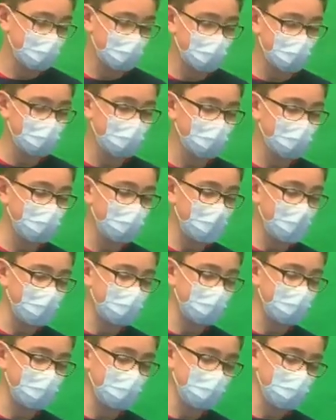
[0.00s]
This is a
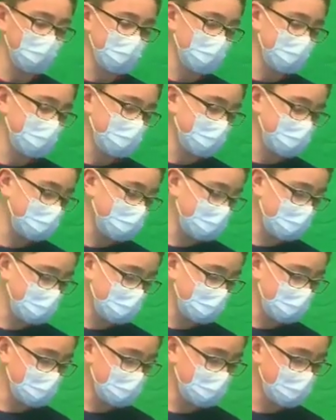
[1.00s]
fact that you may not
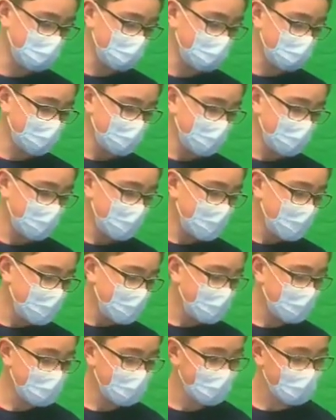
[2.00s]
know.
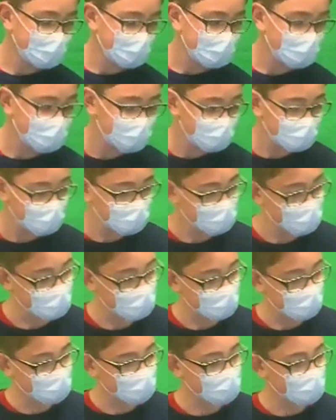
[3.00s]
In
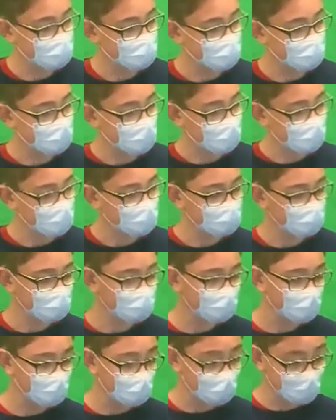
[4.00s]
1956, Procter
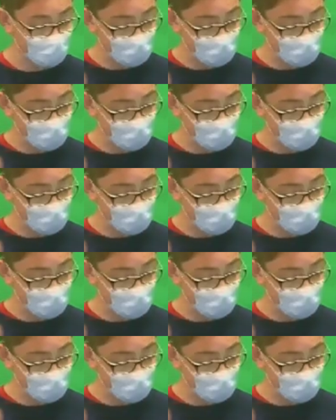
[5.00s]
and